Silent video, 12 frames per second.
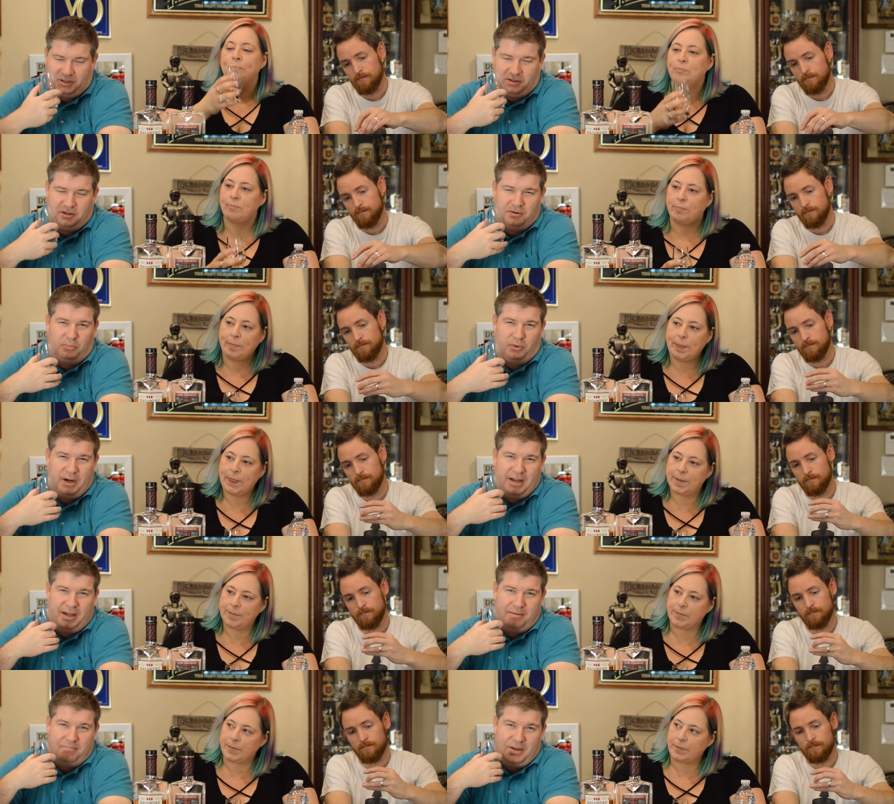Speaker 1: also
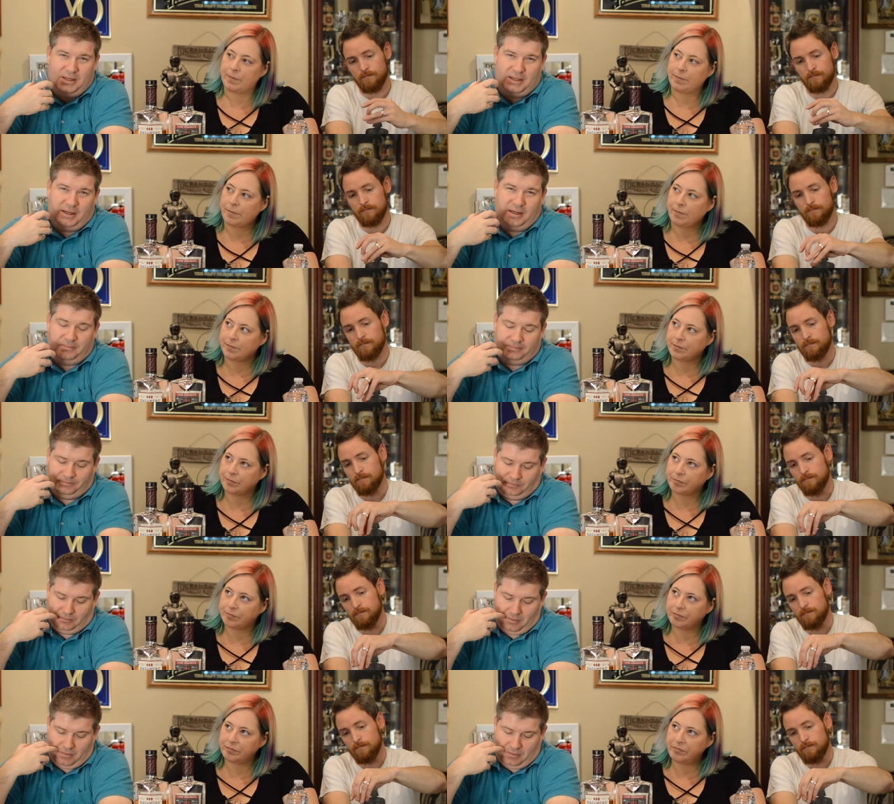bready and minty.
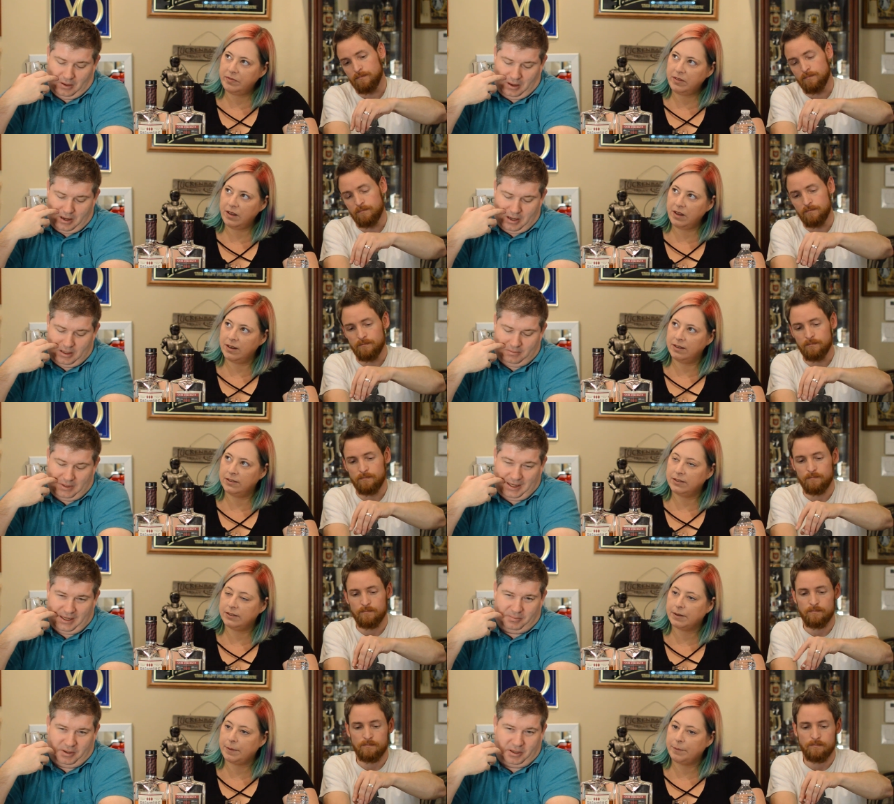Um,
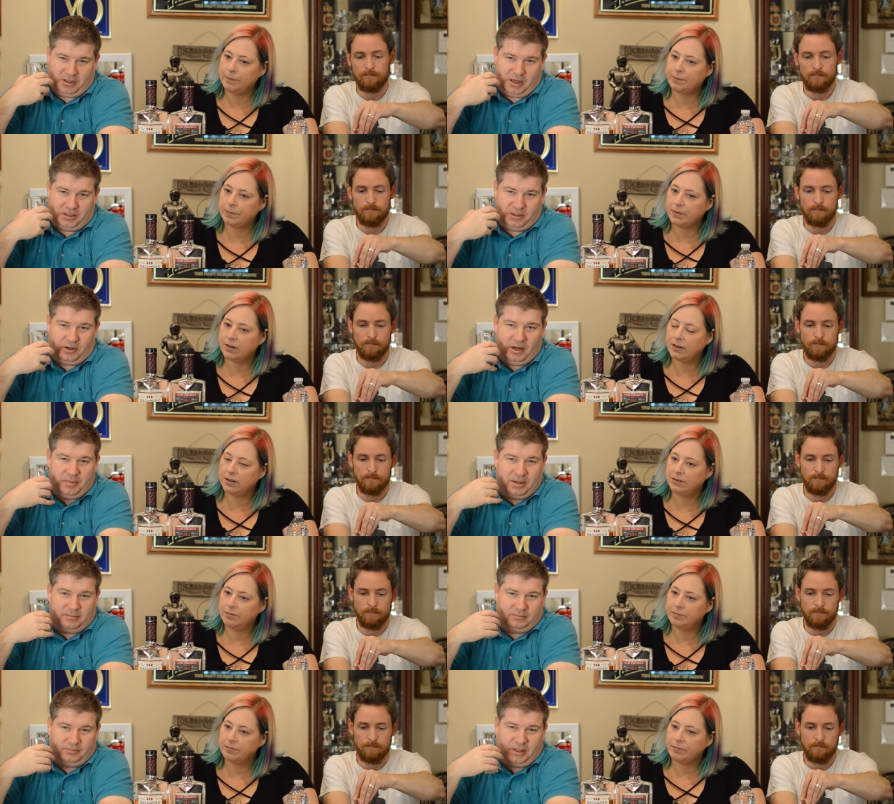I get butterscotch and
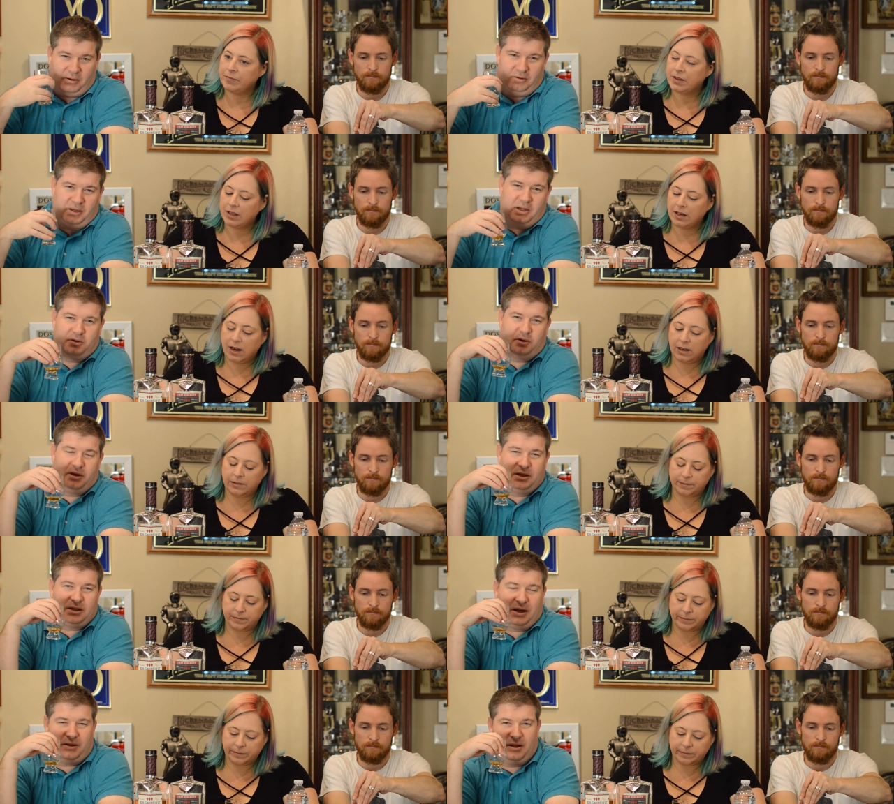creamy. I really enjoy
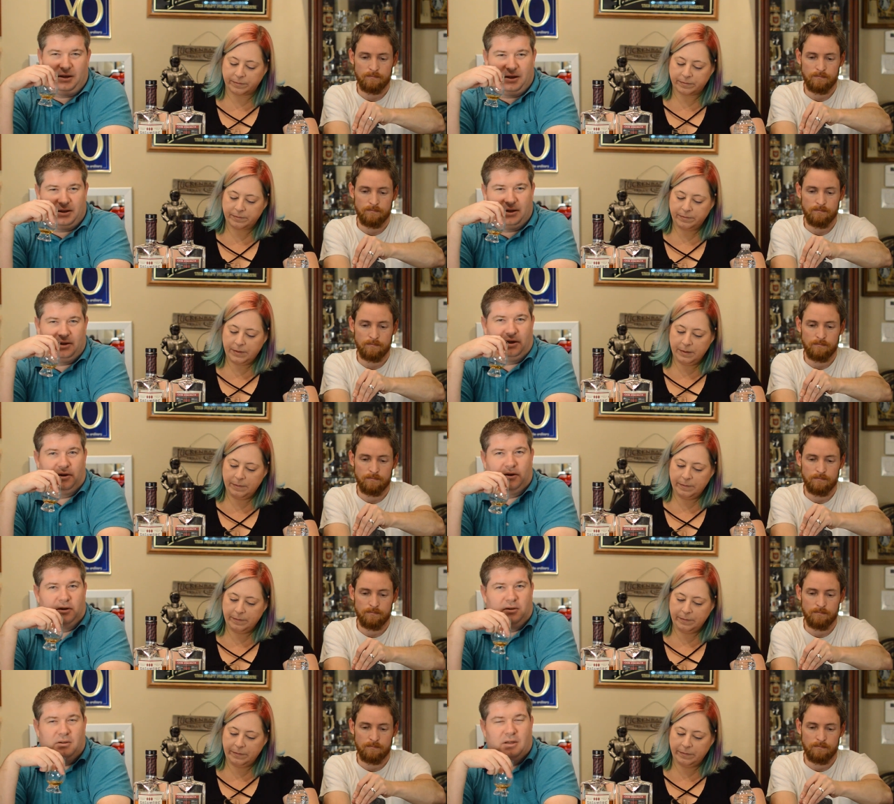this. I think this is a
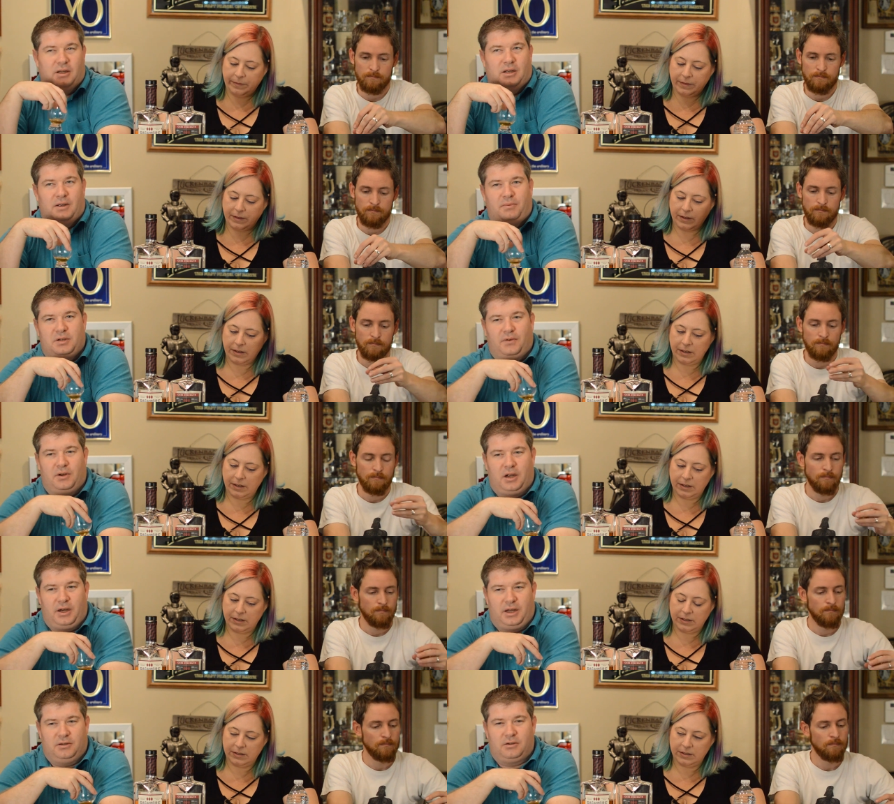good, uh, if you're
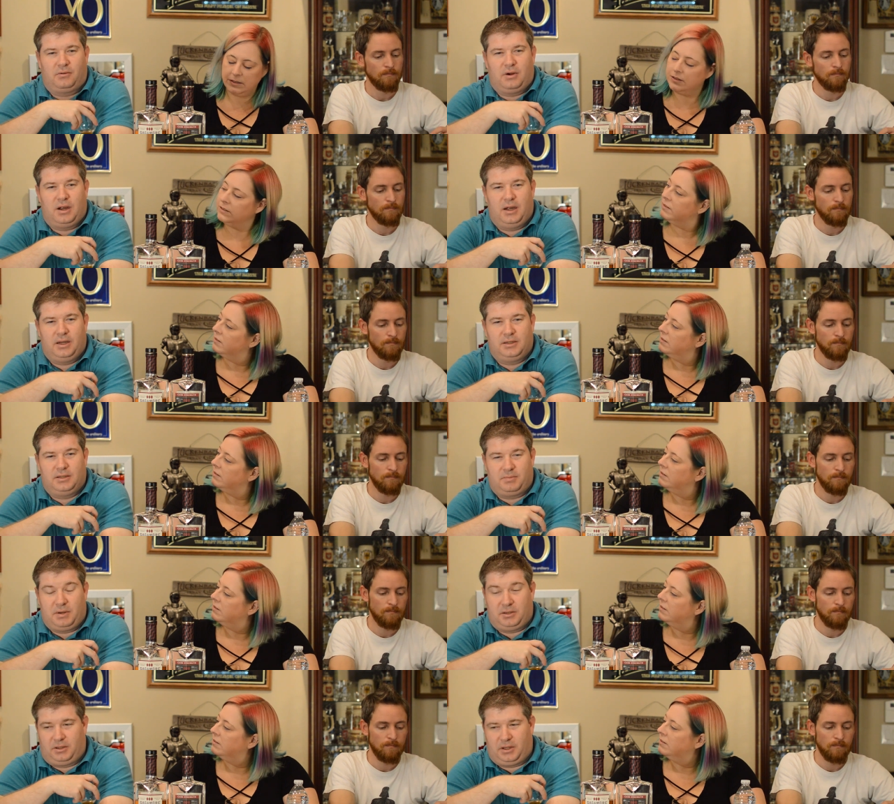not into rye,
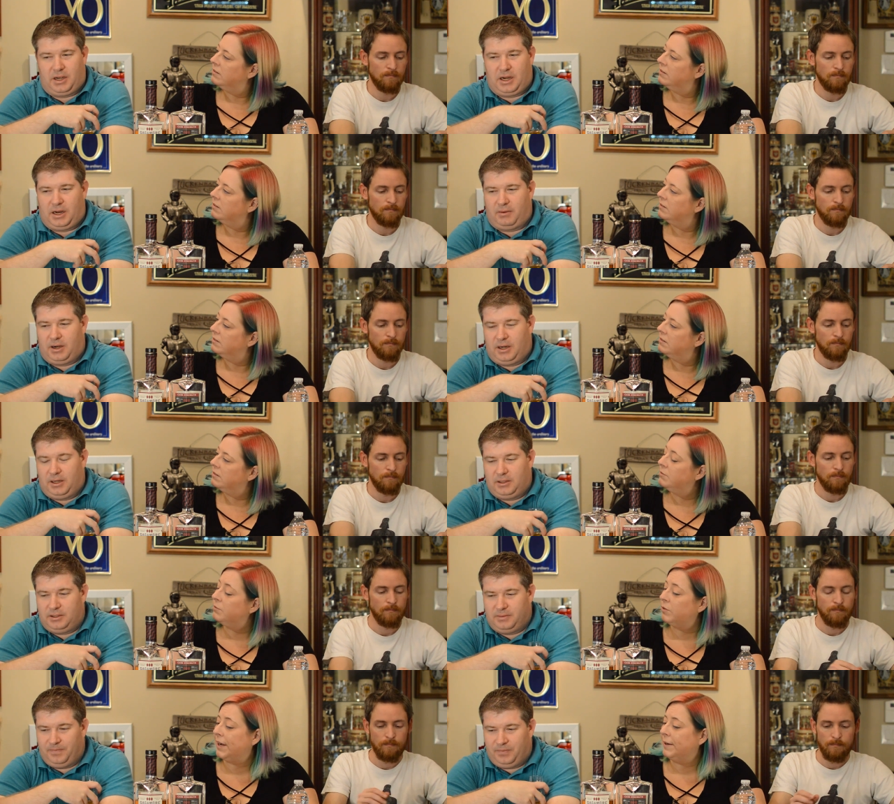especially the high
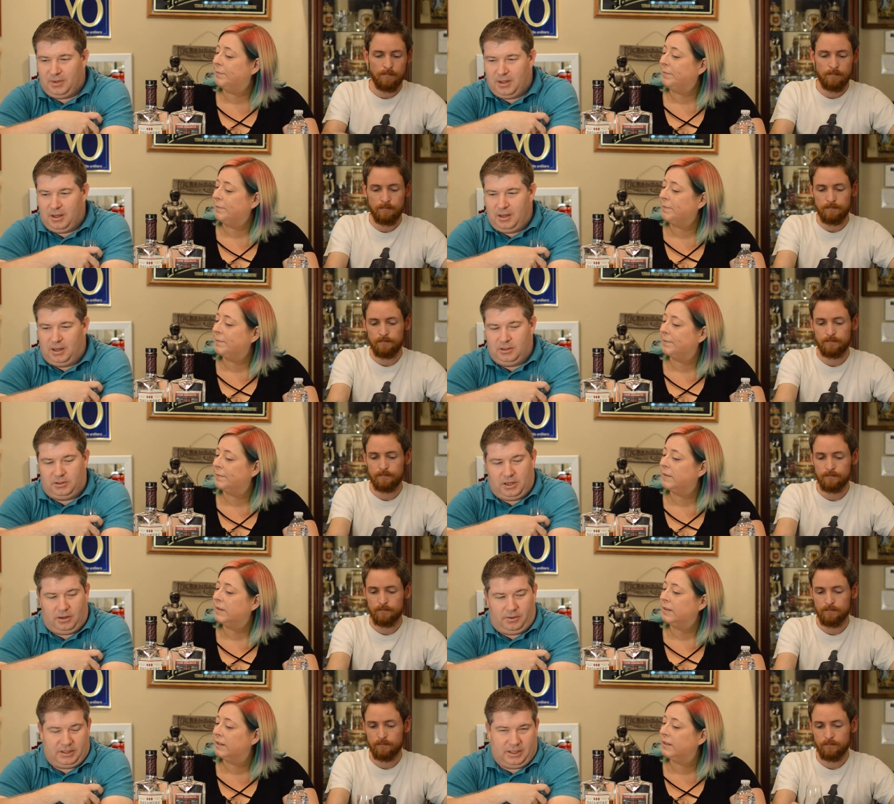rye. Right. In
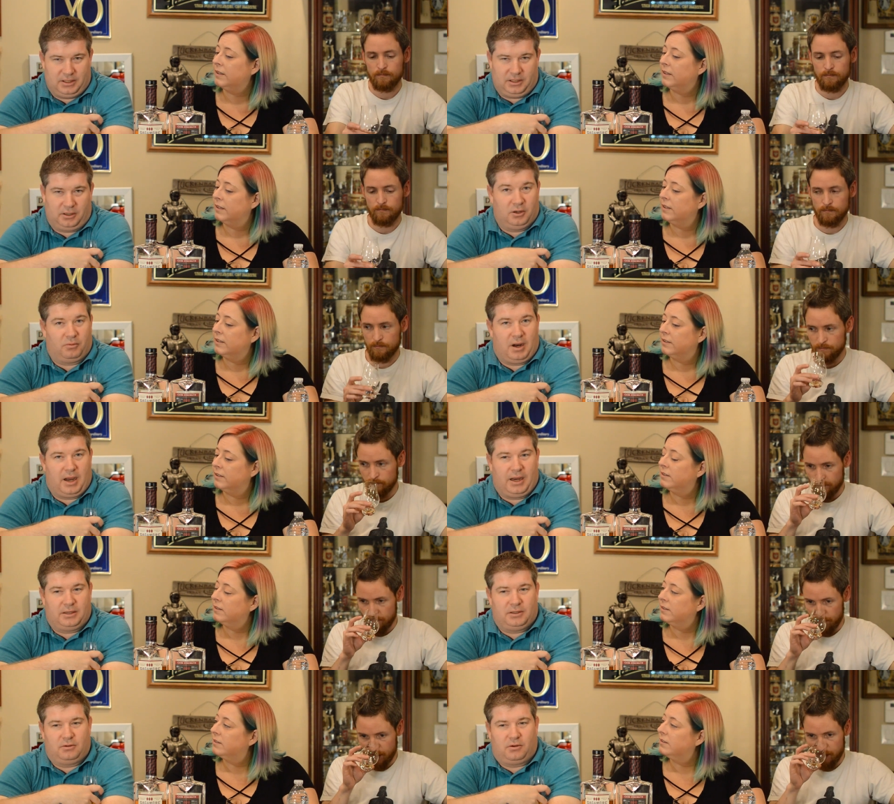general, this is a good
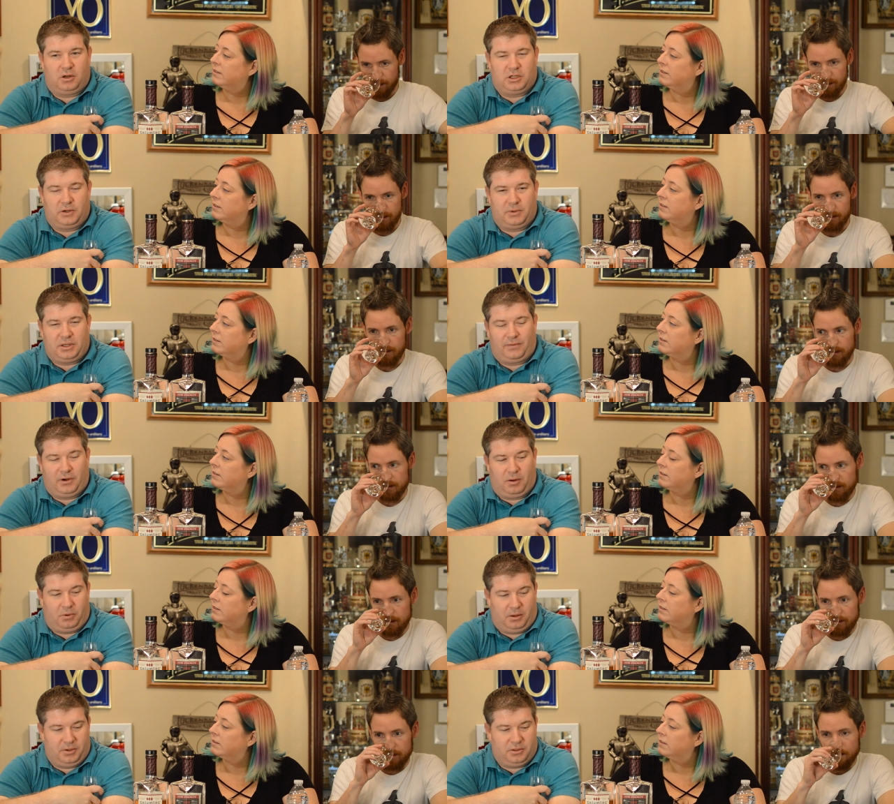rye to cross over. So if
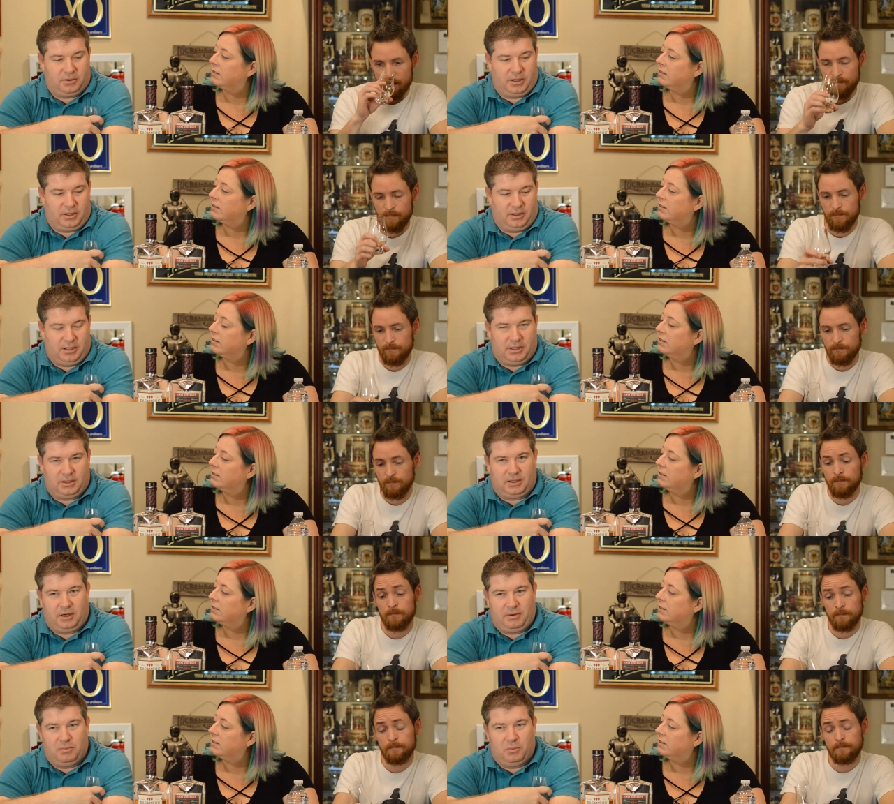you're a bourbon drinker, this is mm-hmm. going to be